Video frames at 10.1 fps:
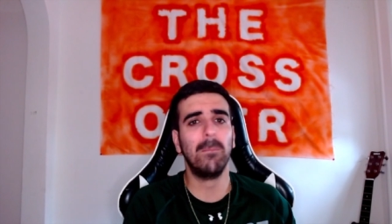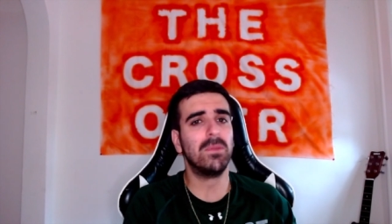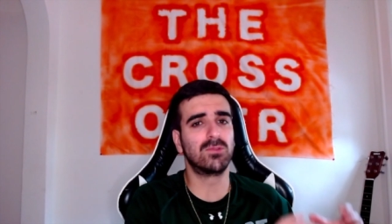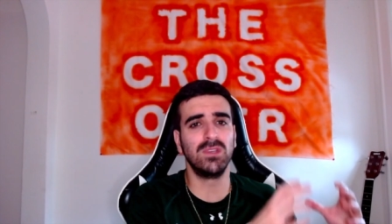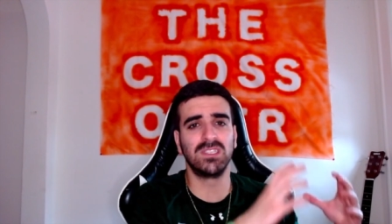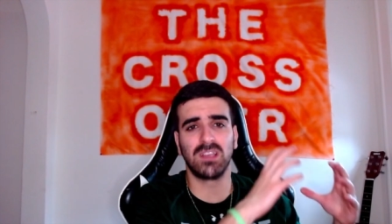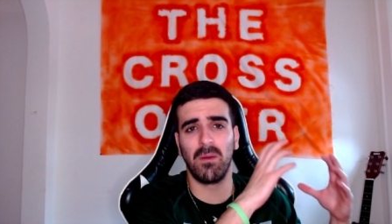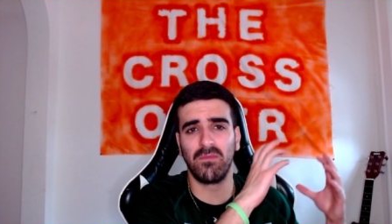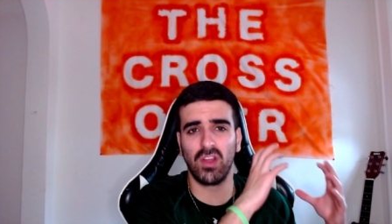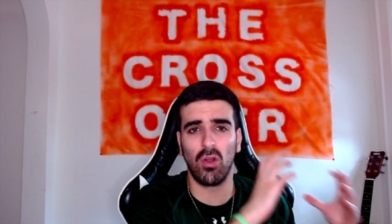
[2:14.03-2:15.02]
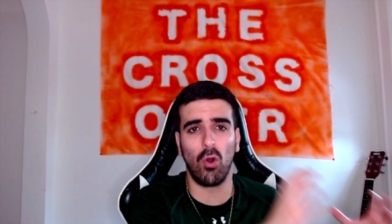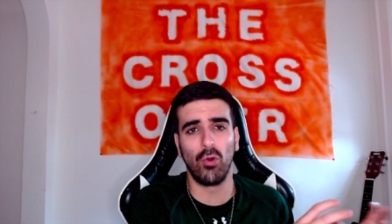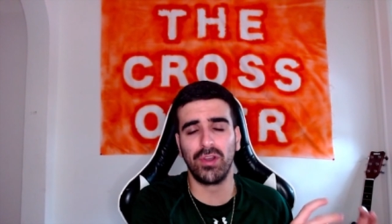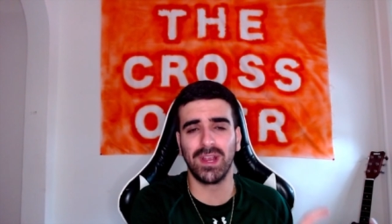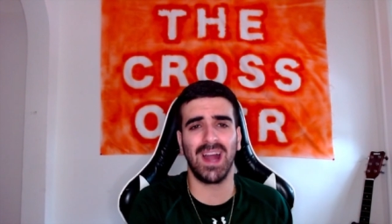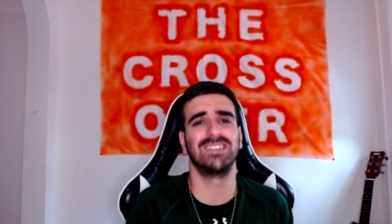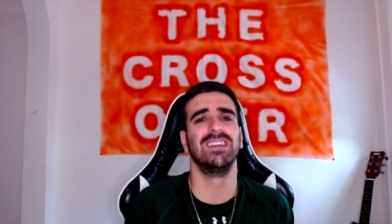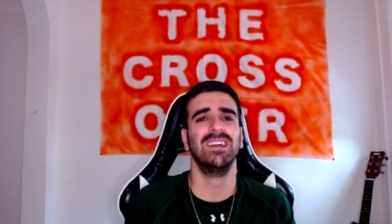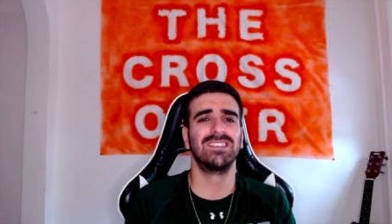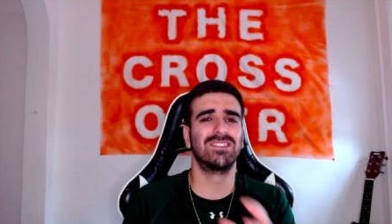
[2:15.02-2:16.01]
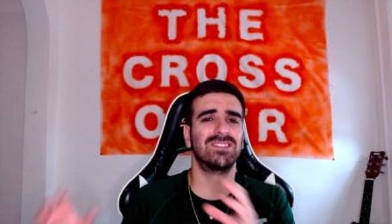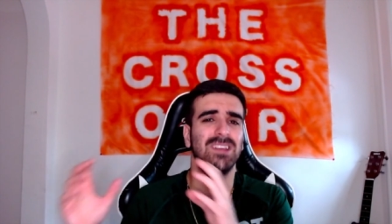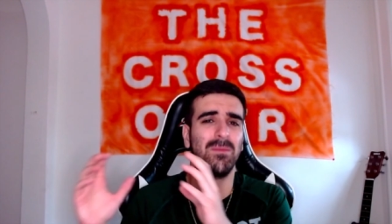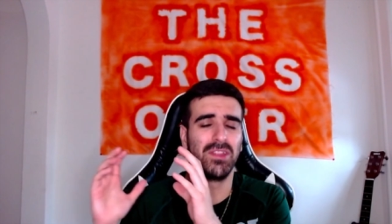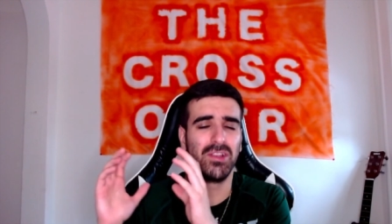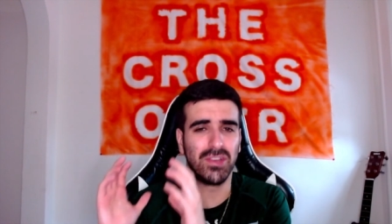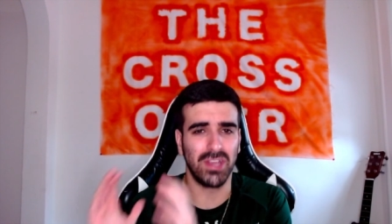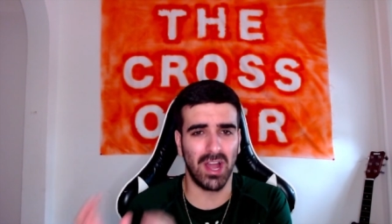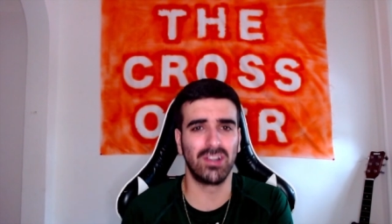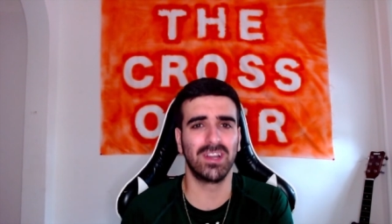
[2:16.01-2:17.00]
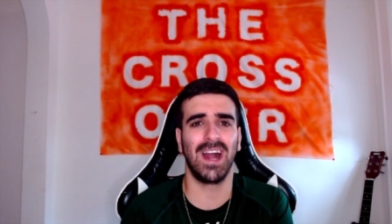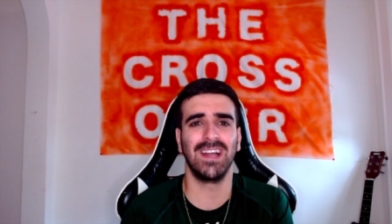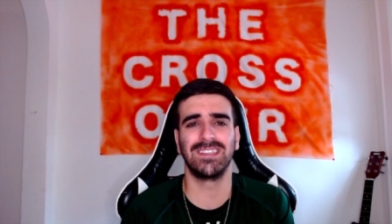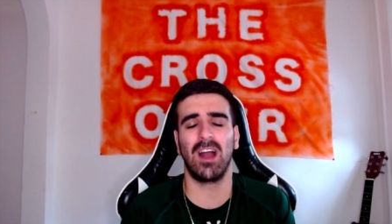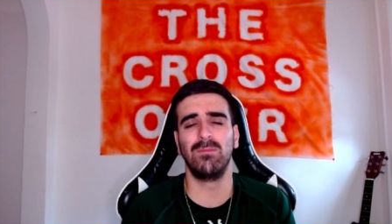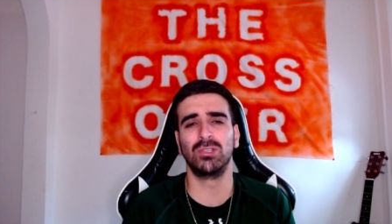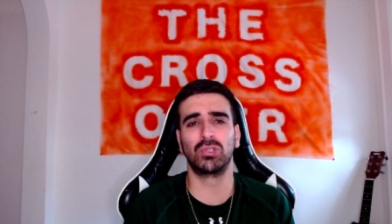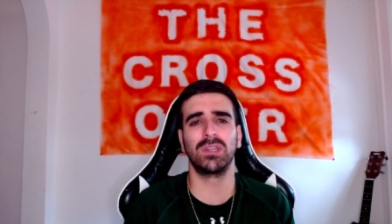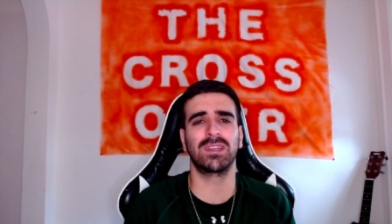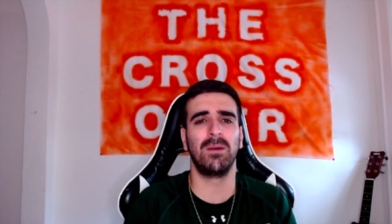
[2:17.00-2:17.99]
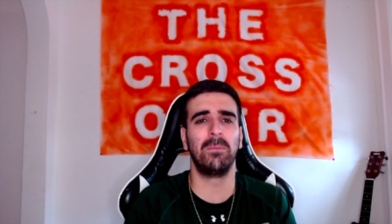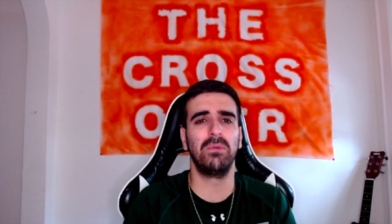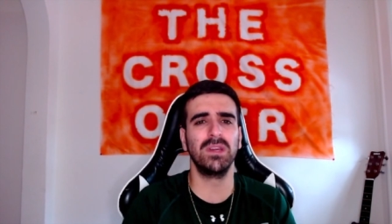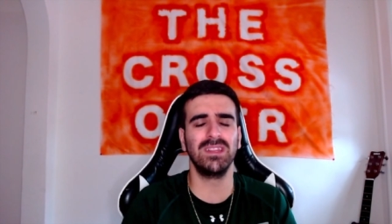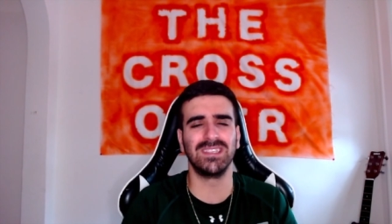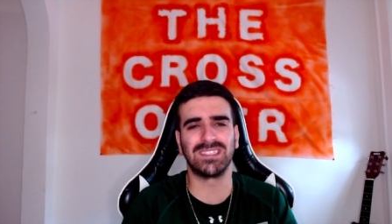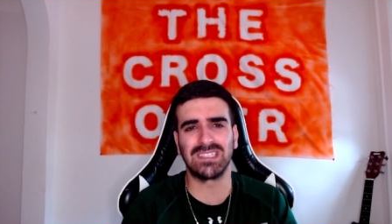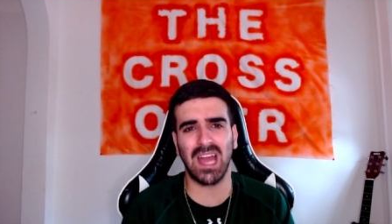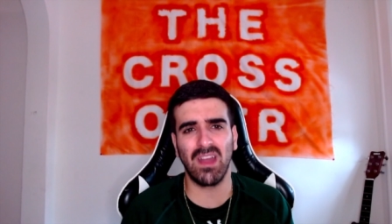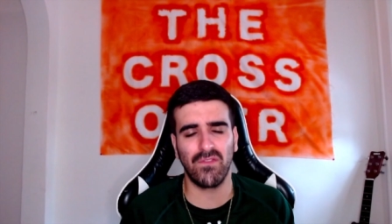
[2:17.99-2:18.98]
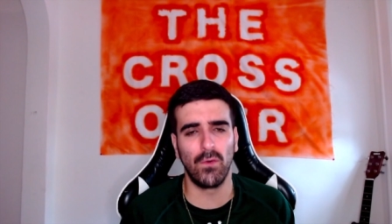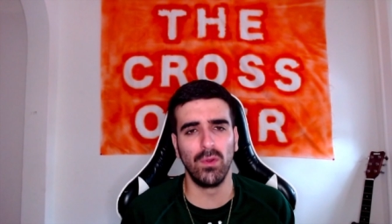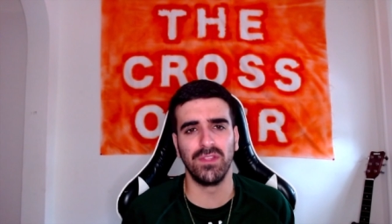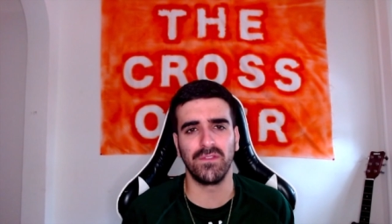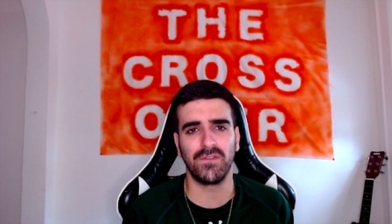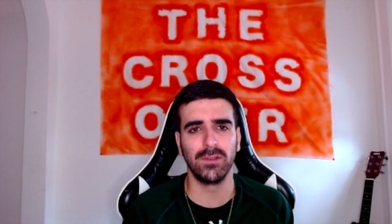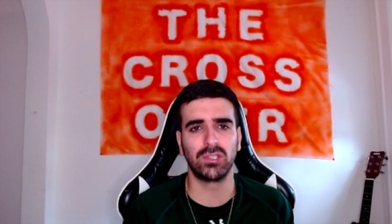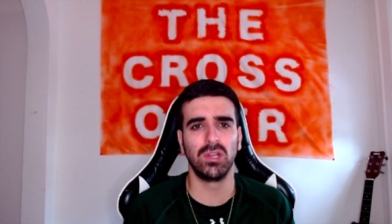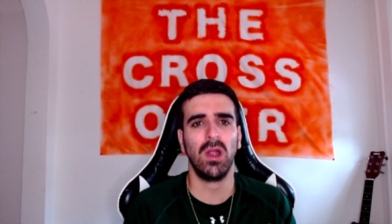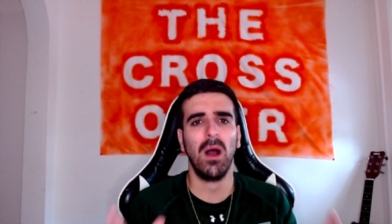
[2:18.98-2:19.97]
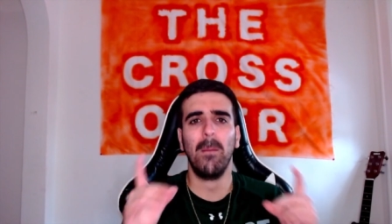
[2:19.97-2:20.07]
between some of their older guys to some of their younger guys now. Madrid completely set for the future.